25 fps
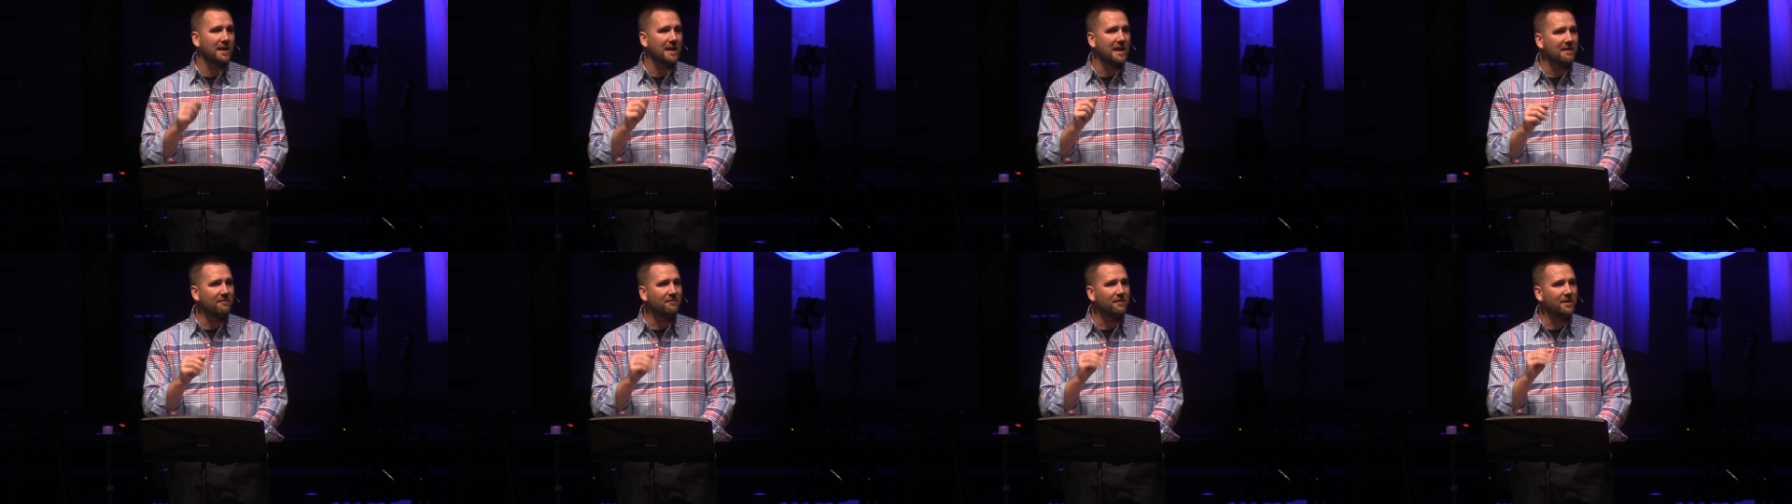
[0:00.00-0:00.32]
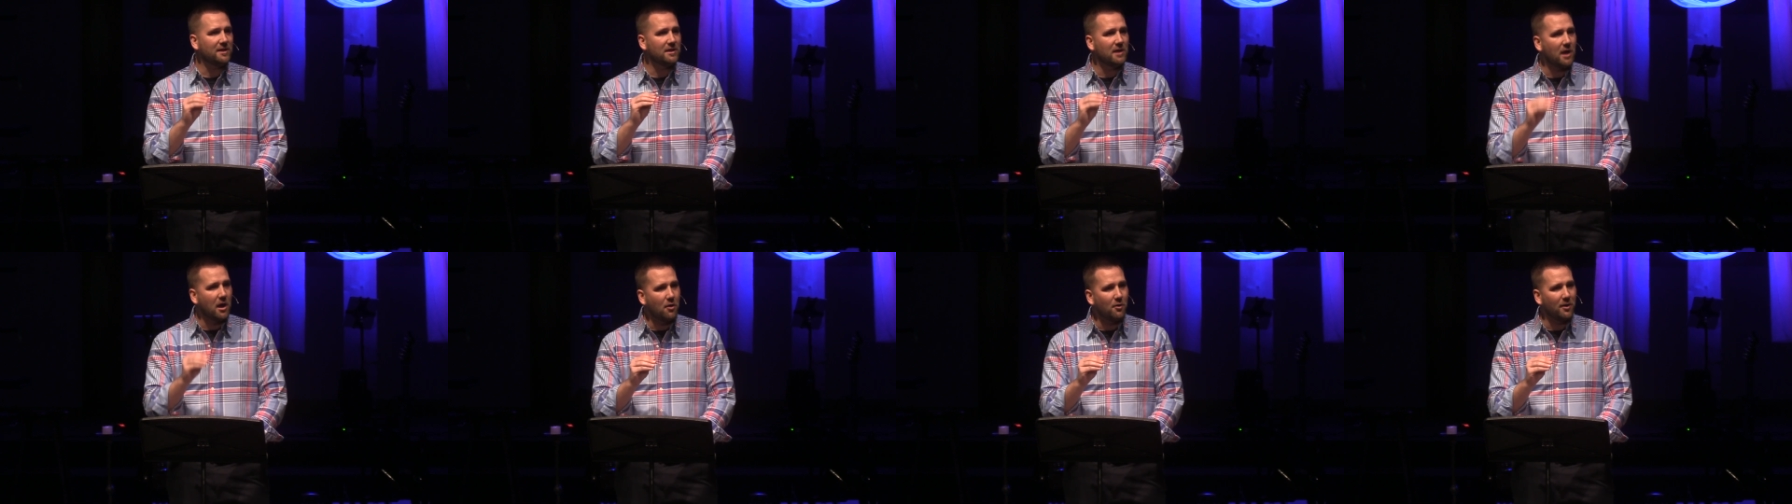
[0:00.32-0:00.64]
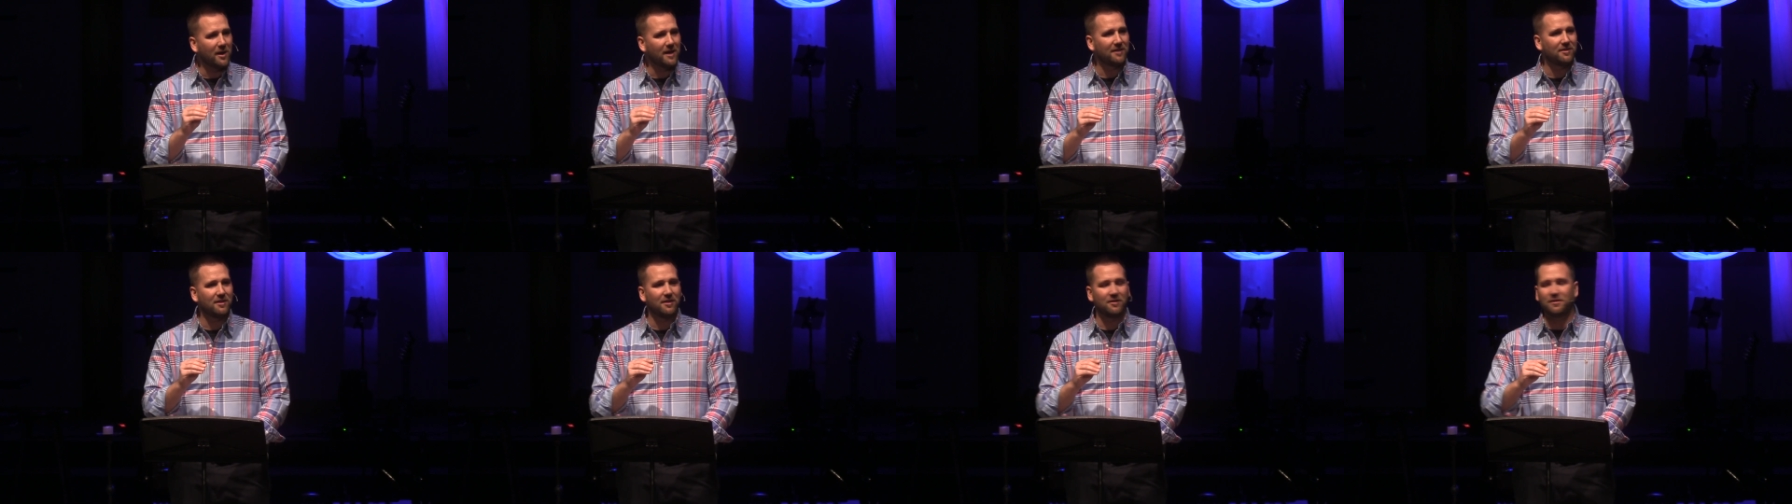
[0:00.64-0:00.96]
even
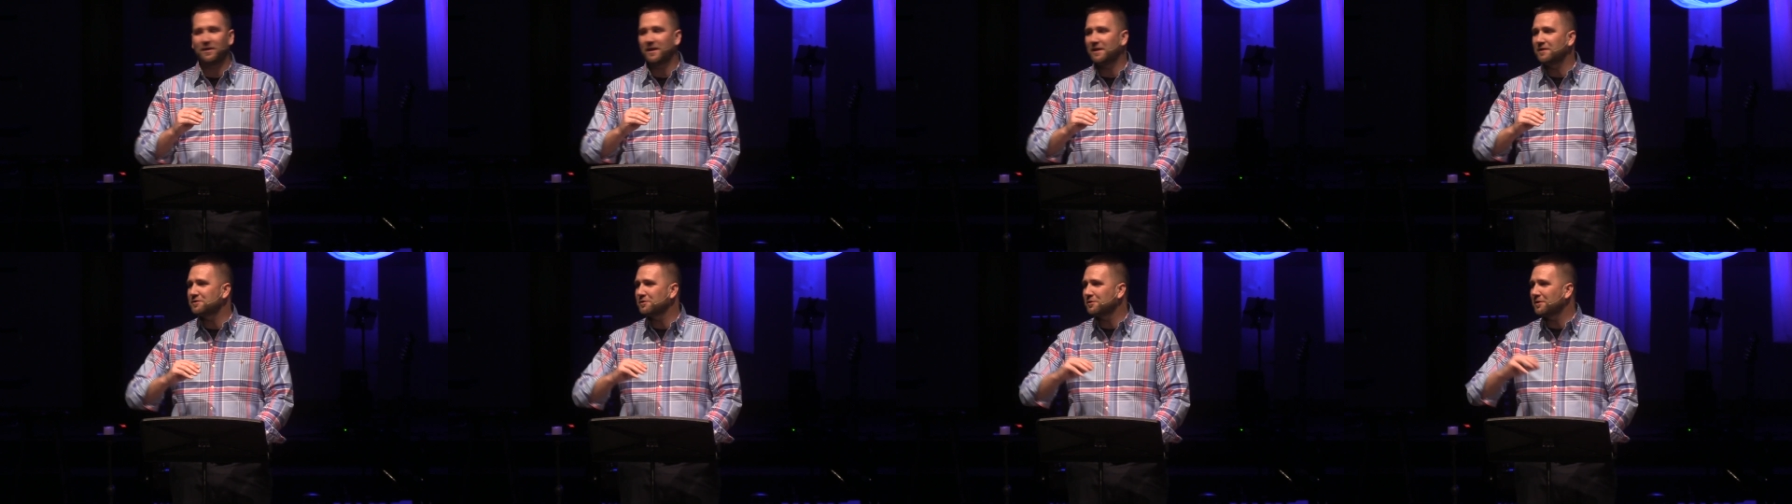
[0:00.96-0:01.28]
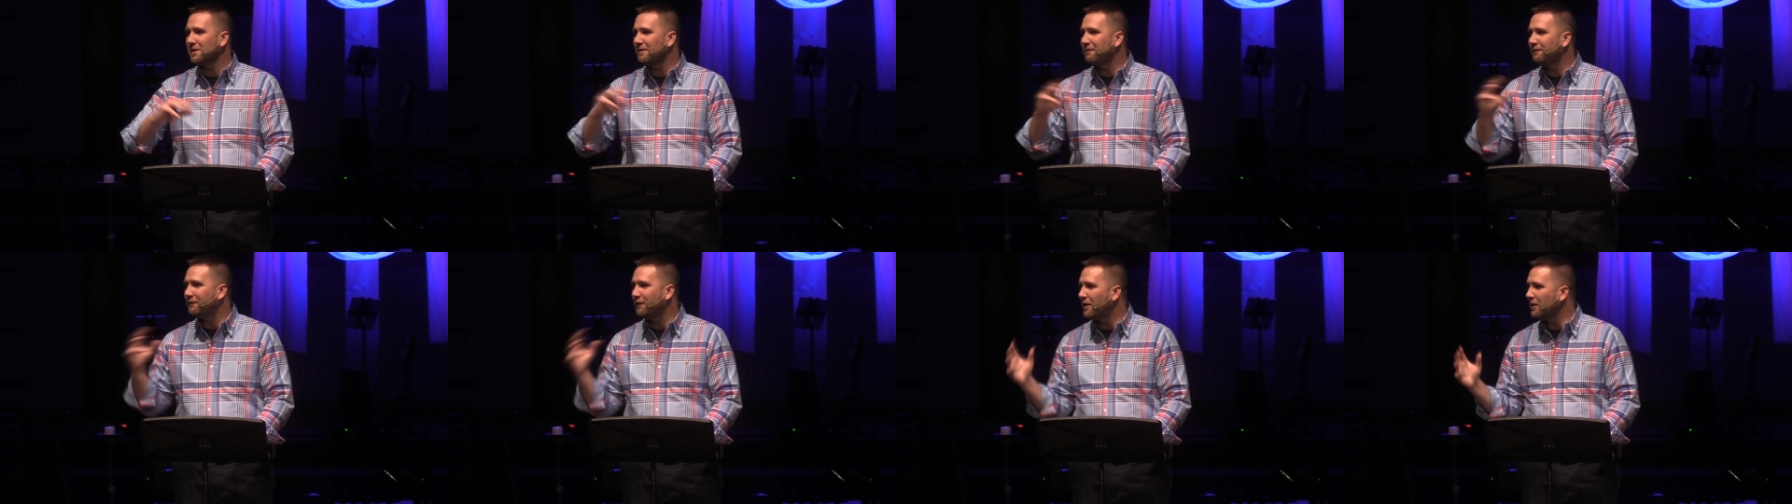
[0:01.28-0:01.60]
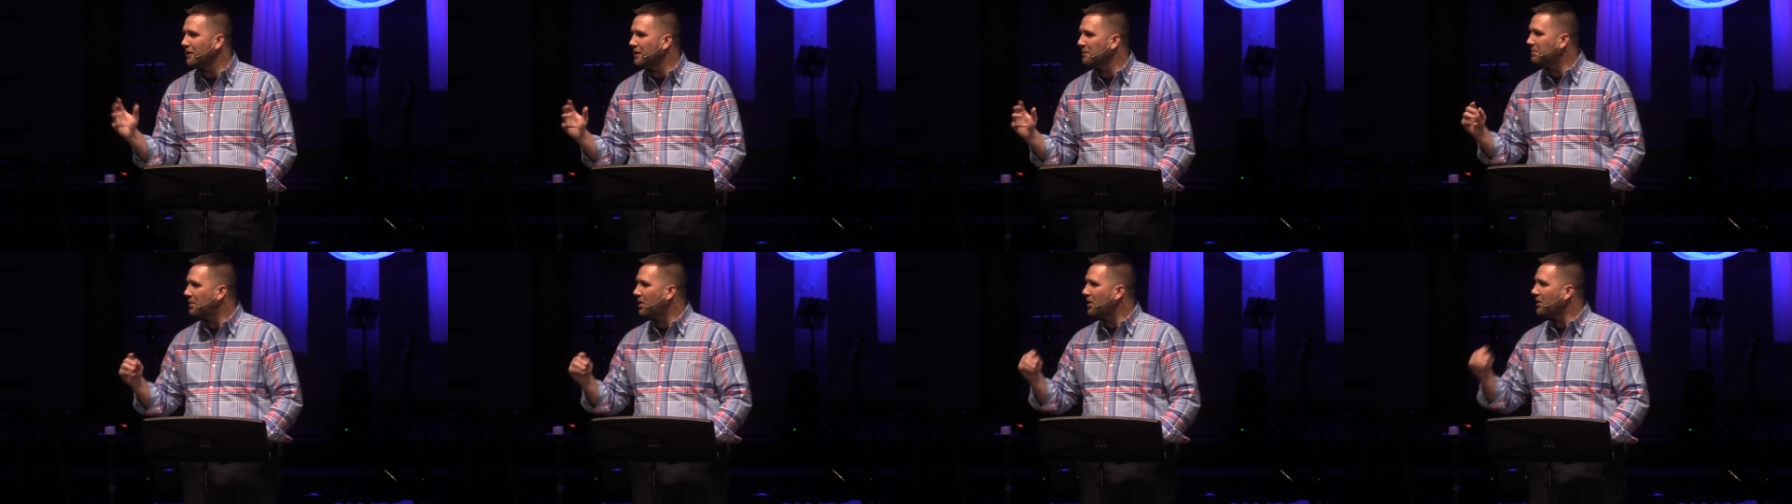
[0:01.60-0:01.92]
knowing that things are going to
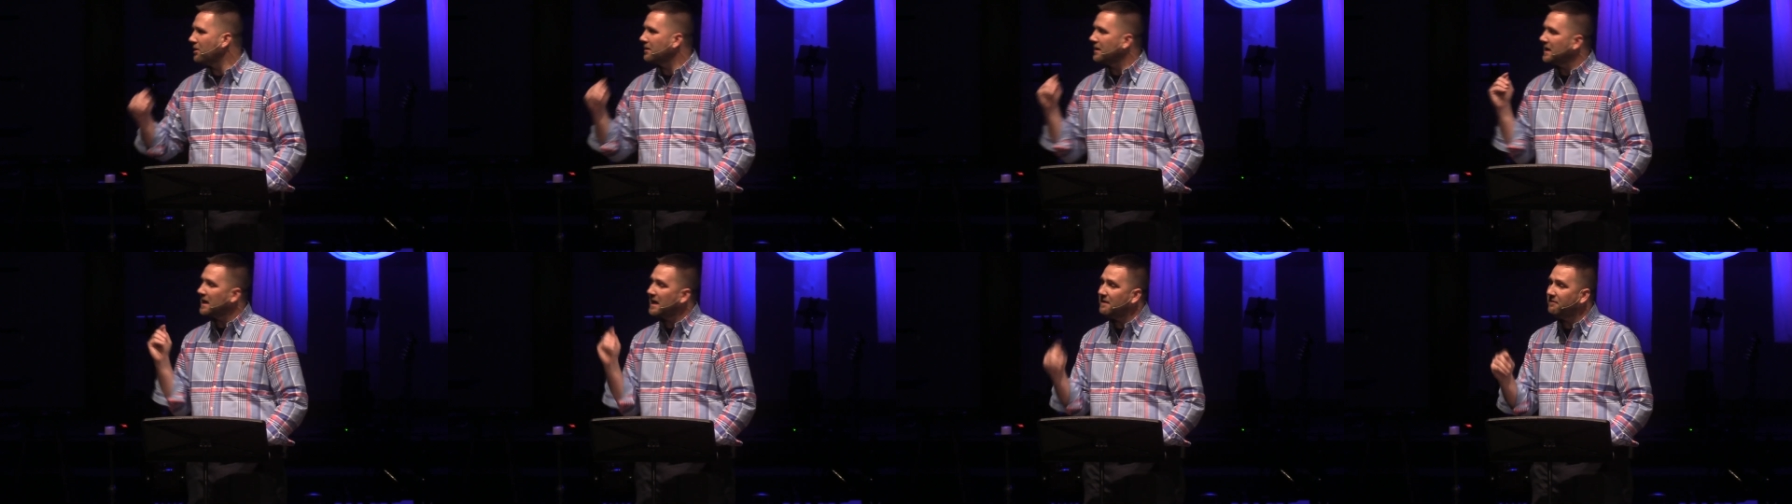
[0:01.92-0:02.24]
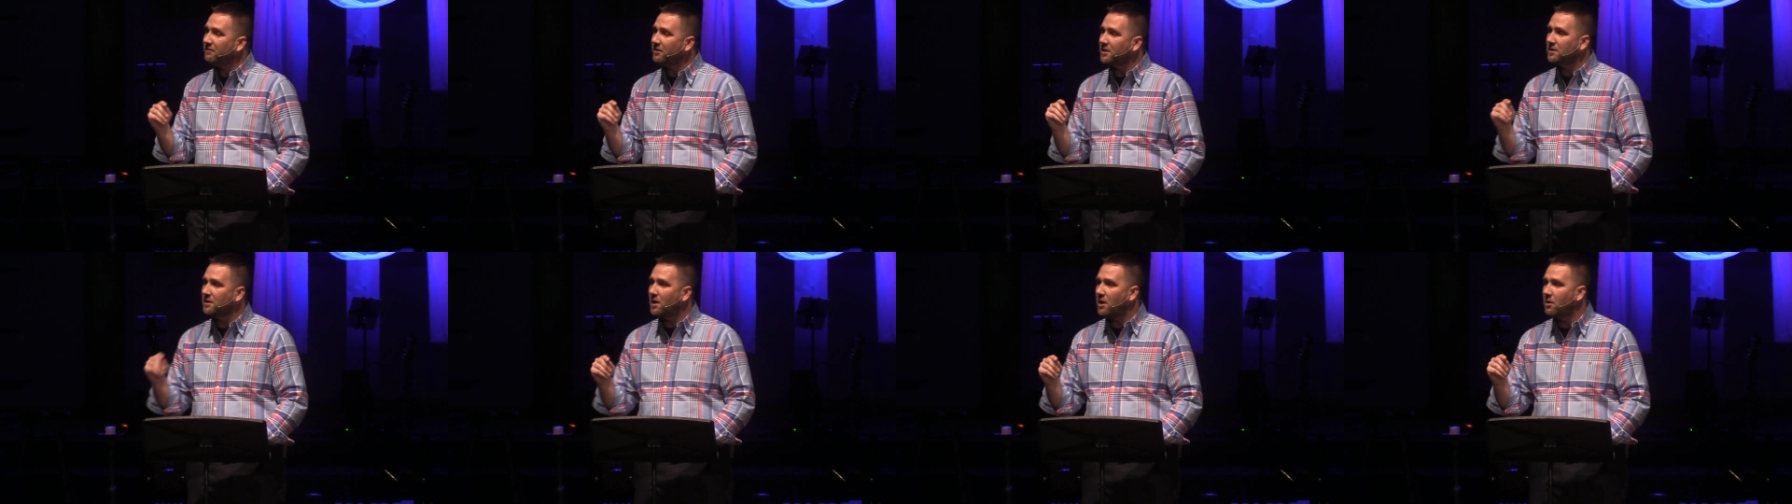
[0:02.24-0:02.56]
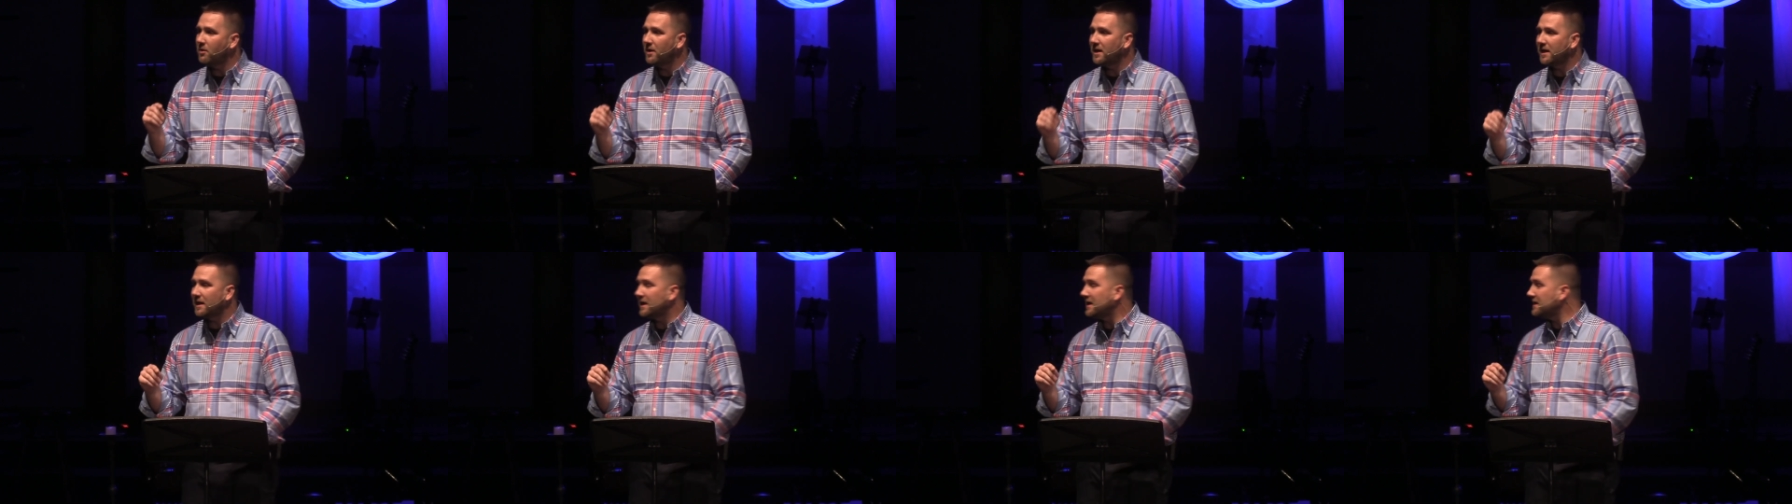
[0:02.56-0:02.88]
fall apart, even
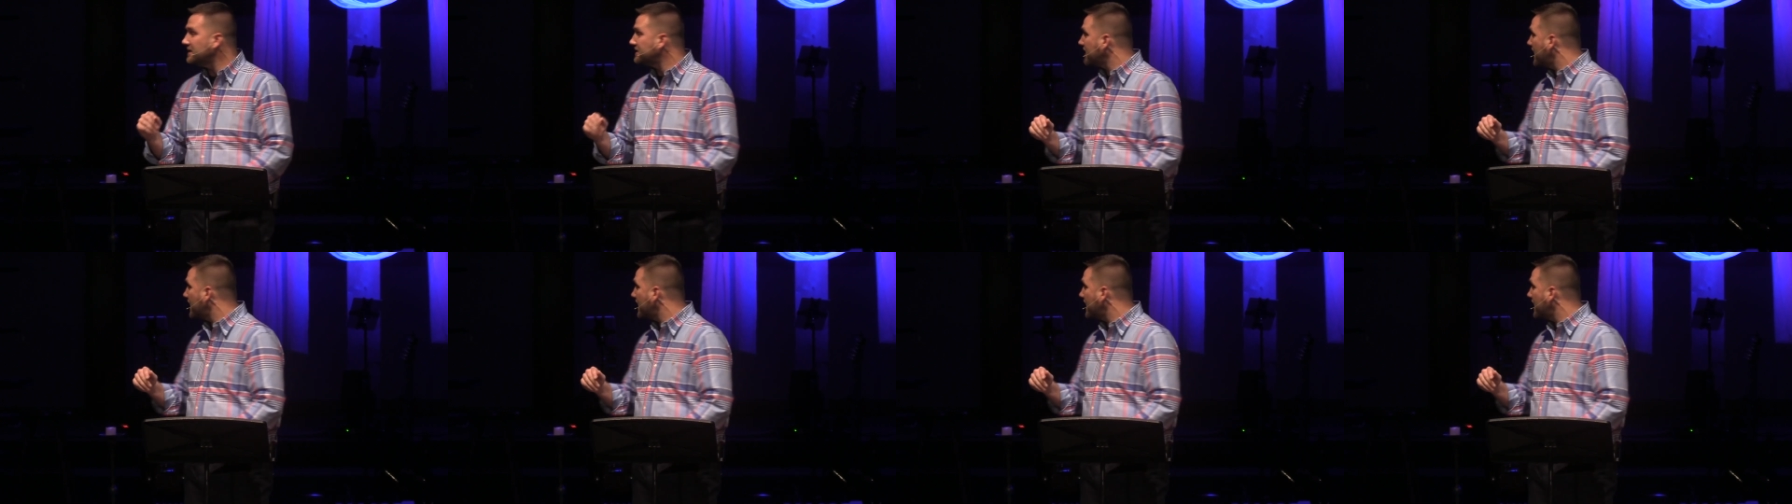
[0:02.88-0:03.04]
knowing he's